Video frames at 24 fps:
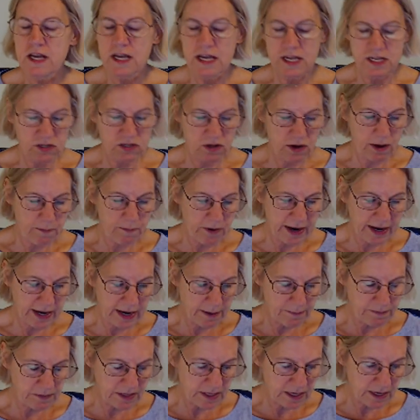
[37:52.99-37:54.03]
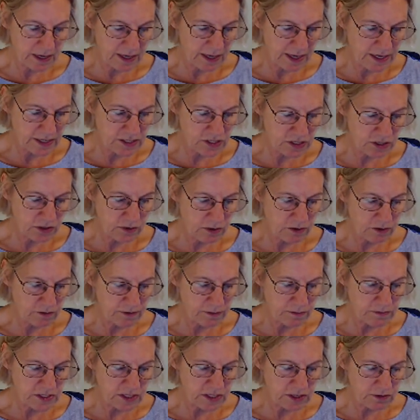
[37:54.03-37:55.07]
So I break up the integral from
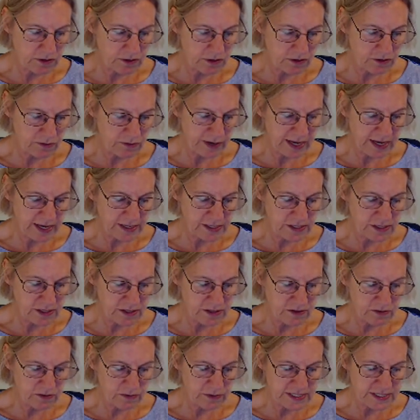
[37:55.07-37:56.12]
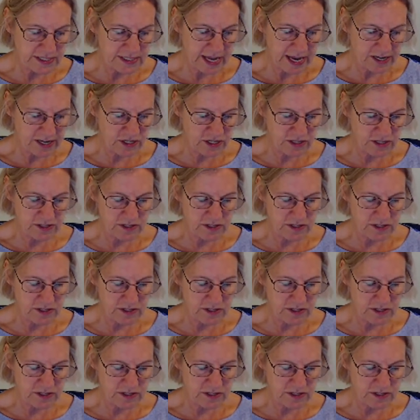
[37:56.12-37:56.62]
0 to 3 into the 3 sections,